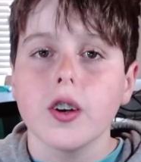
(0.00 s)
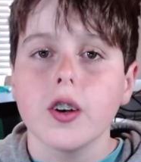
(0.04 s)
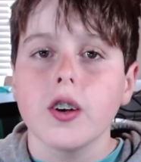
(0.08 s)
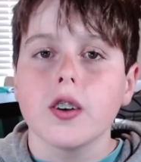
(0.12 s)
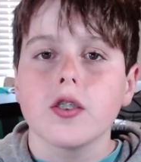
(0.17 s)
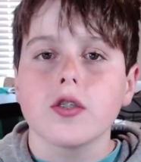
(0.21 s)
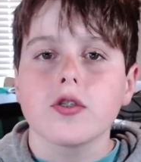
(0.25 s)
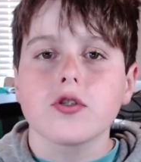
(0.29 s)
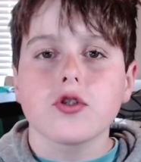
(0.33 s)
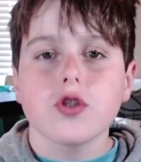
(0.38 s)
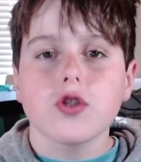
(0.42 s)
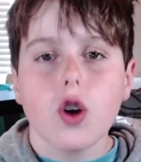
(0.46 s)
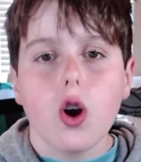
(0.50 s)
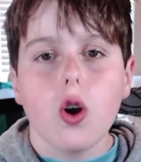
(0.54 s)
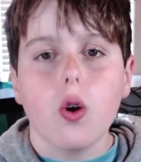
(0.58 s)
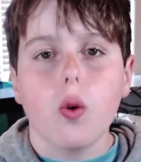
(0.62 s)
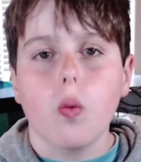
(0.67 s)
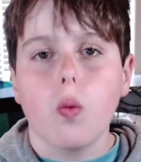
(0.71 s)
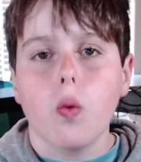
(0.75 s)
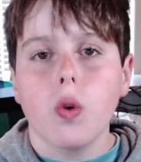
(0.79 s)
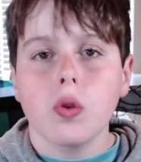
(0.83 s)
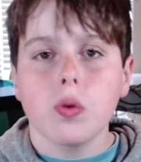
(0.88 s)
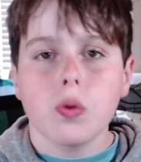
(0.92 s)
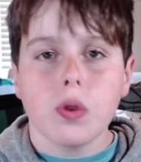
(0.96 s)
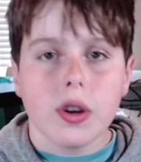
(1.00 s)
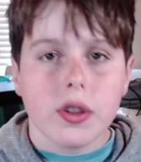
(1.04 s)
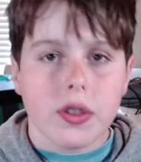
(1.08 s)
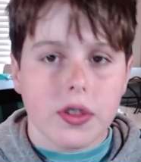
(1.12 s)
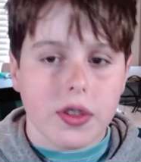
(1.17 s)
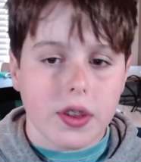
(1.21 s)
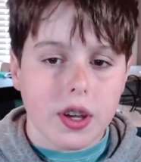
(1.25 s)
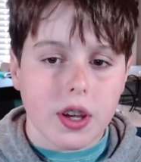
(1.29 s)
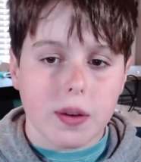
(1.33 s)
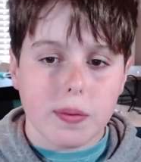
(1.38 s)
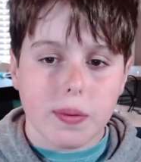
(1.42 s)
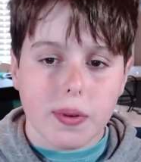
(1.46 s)
So, what do I
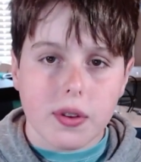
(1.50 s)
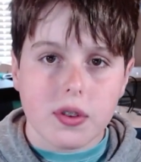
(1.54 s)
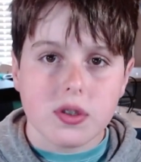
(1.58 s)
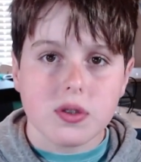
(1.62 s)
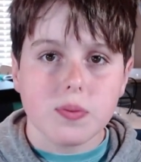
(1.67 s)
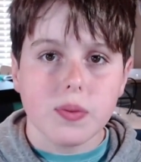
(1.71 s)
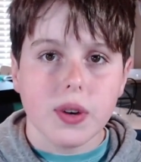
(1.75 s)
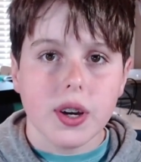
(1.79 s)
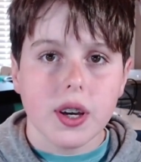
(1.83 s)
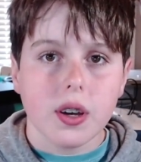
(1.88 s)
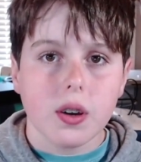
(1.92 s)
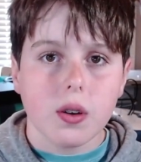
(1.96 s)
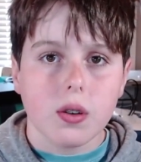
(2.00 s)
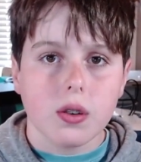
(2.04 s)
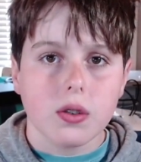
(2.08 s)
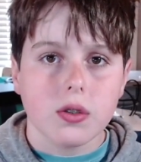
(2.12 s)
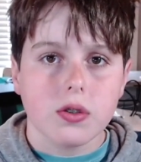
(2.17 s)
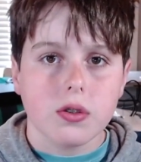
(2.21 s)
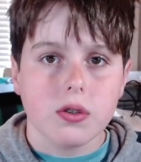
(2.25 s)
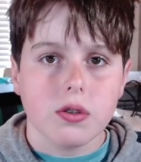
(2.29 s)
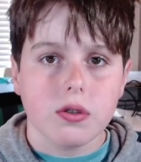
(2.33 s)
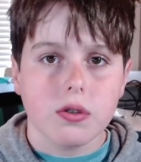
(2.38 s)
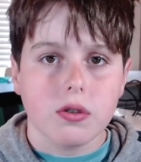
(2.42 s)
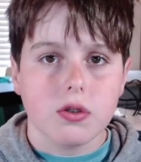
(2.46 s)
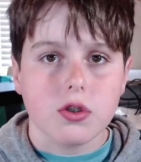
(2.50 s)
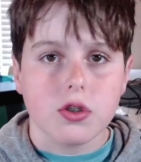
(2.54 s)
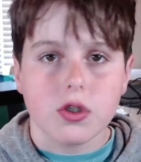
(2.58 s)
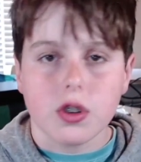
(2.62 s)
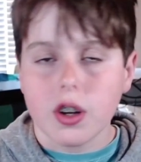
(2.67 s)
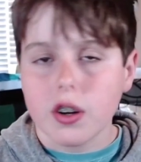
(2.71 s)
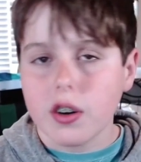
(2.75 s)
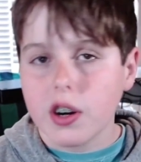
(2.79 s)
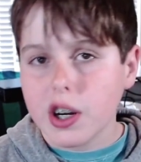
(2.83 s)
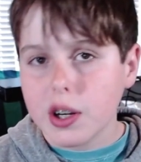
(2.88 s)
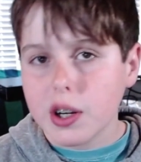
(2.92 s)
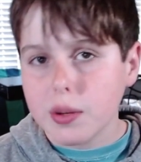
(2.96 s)
think about this mic? Should
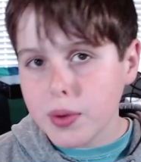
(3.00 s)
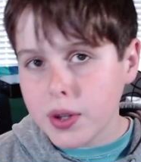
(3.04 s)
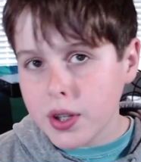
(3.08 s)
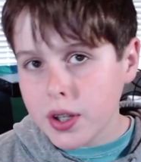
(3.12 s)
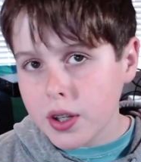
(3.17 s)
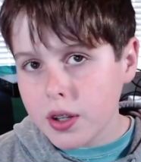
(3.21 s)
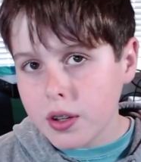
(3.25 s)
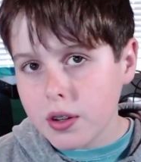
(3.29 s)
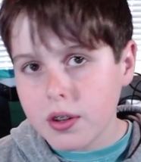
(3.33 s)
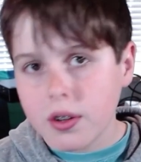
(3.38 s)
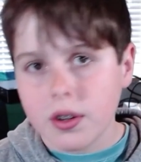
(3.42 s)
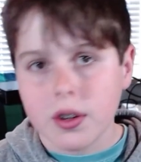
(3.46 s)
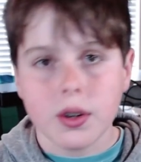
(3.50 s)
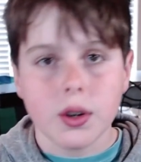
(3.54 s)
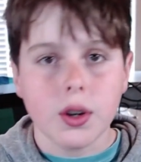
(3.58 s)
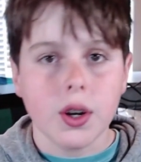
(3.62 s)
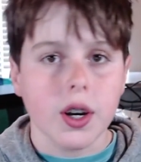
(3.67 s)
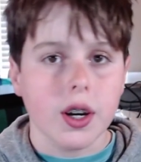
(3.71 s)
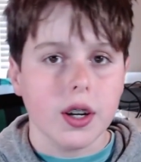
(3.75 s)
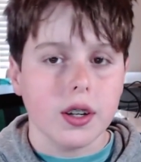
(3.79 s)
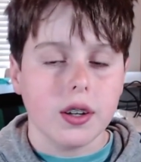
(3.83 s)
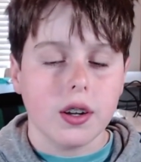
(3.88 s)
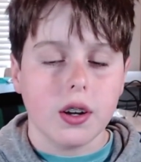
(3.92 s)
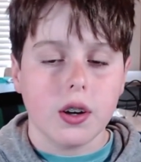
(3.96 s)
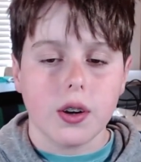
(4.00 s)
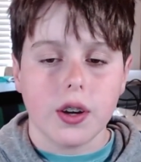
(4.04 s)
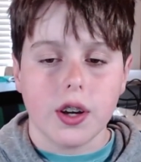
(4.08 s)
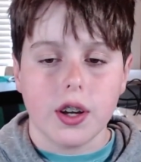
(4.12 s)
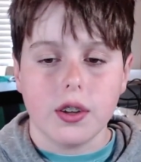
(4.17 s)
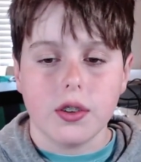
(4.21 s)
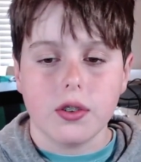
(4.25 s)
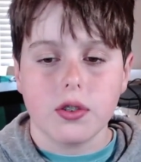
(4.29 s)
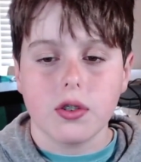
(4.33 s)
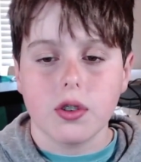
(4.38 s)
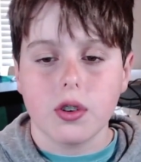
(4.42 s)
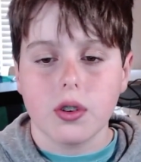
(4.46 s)
I recommend it or not?
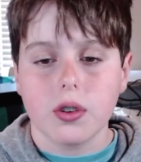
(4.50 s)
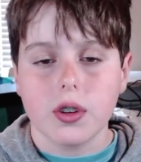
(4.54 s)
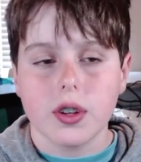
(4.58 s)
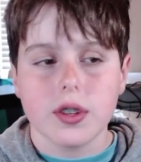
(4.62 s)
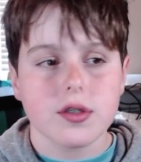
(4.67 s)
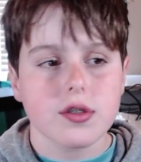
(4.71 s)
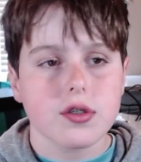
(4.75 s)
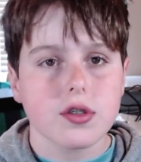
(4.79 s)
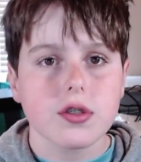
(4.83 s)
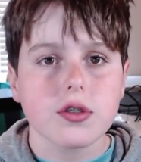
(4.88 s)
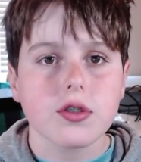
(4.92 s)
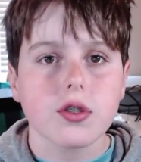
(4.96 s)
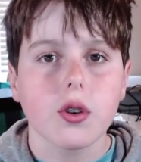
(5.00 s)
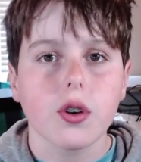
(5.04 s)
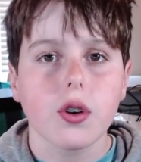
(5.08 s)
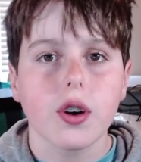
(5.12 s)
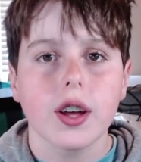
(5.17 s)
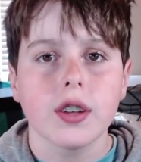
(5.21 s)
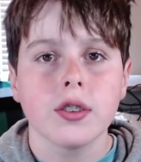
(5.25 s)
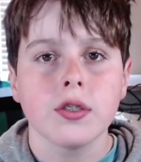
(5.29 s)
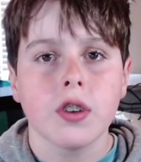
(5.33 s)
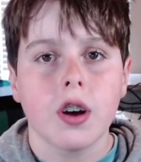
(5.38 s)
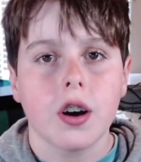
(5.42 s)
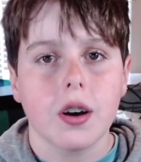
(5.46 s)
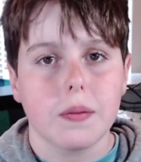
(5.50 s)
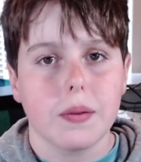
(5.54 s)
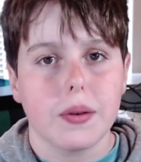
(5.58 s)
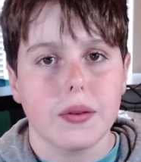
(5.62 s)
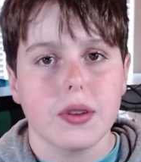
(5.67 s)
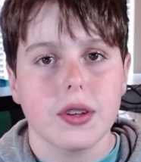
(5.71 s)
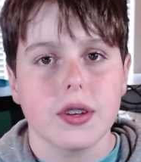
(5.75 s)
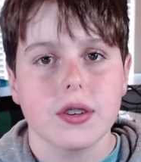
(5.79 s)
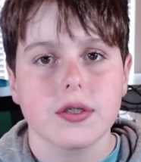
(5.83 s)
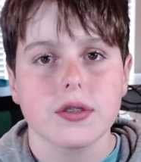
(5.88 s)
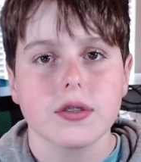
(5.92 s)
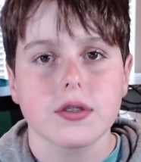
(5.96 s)
Okay, so let's just go ahead and talk about
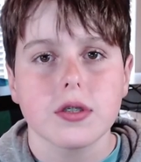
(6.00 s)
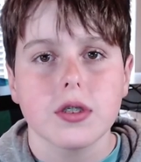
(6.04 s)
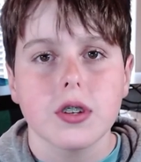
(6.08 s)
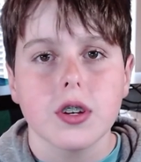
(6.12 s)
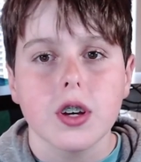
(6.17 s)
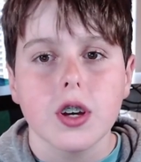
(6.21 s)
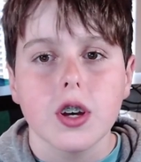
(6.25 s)
this.